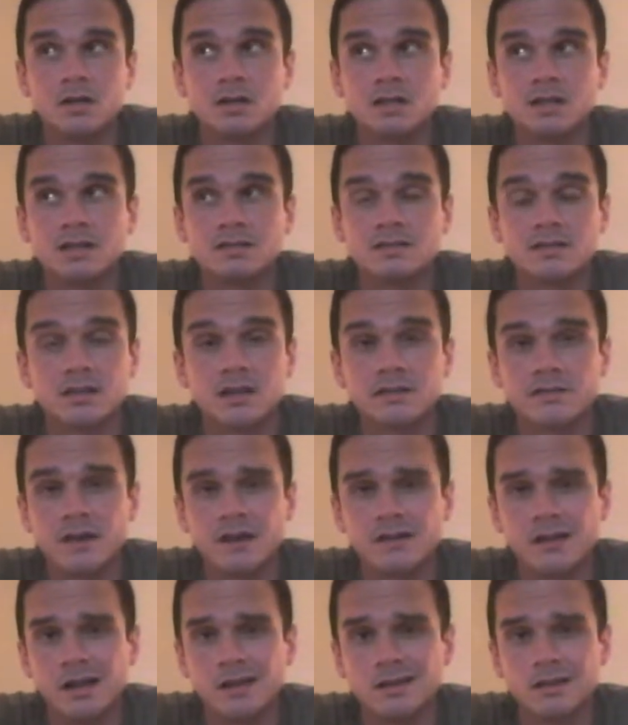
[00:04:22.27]
It's tough.
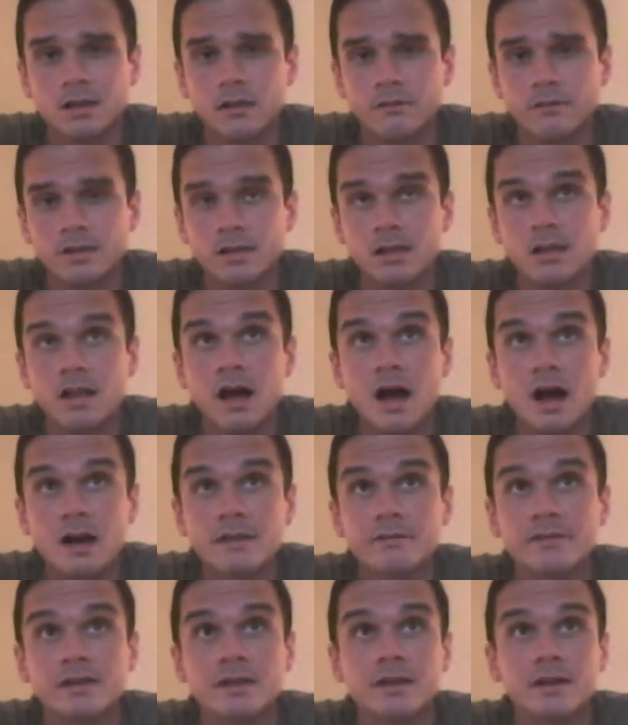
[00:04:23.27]
I love a lot
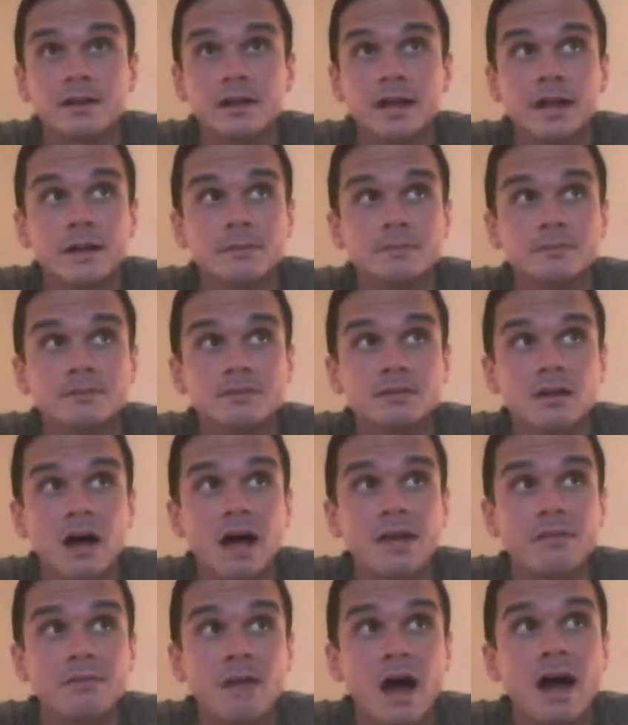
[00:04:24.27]
of video games.
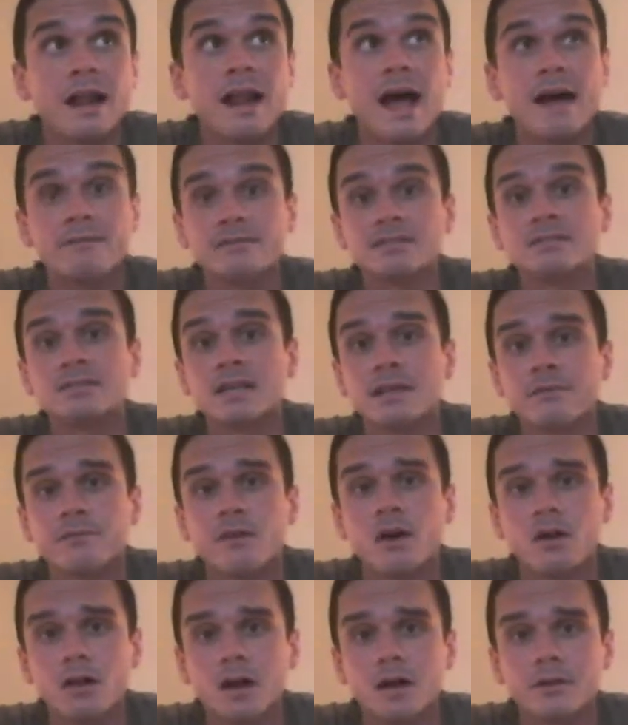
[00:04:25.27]
I'd have to say
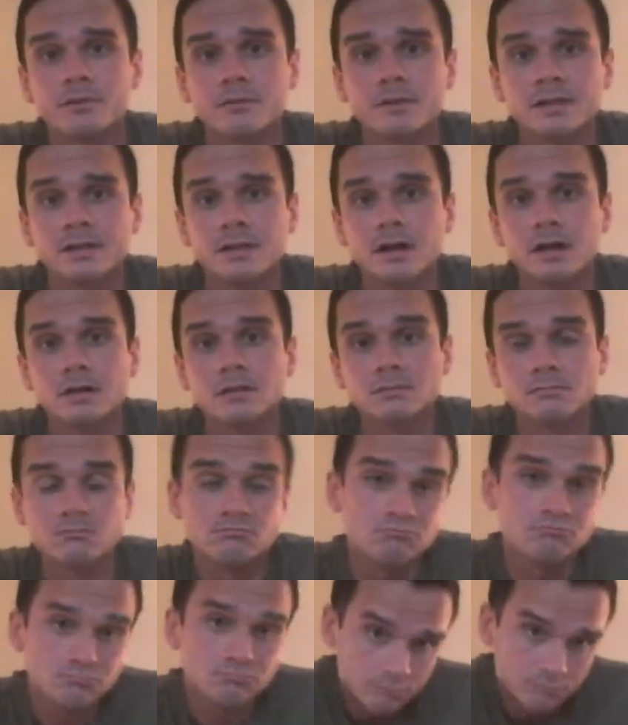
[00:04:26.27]
Fallout 3 though.
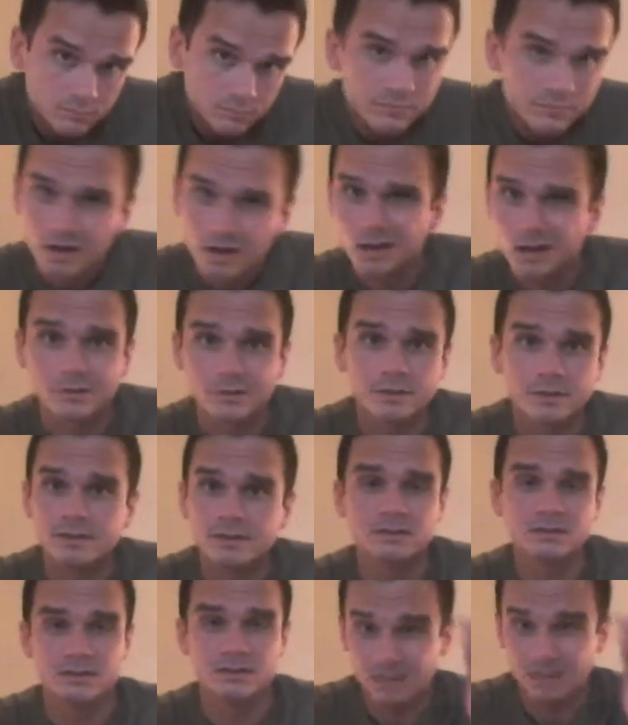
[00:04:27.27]
Fallout 3.
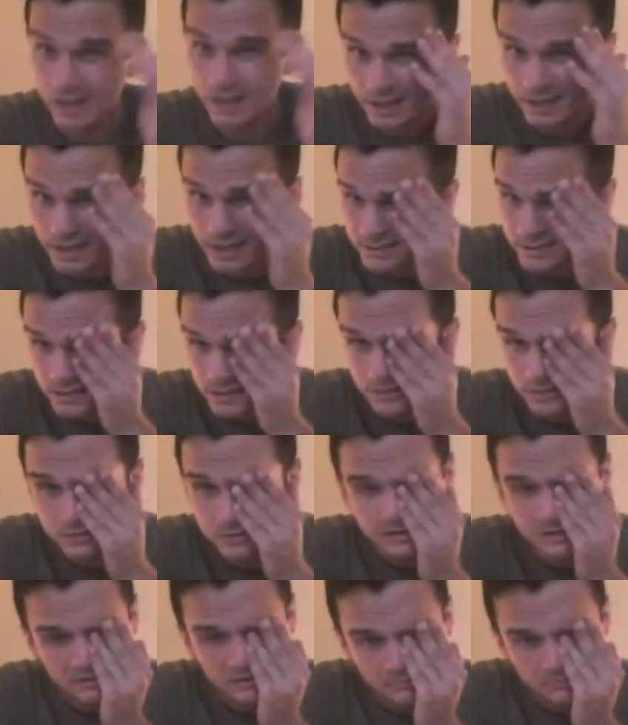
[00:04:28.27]
It's like it
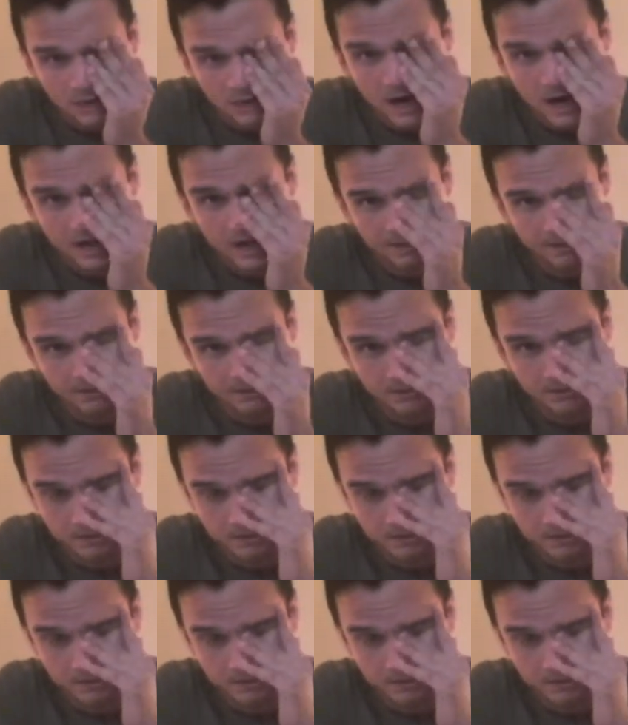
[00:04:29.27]
suits my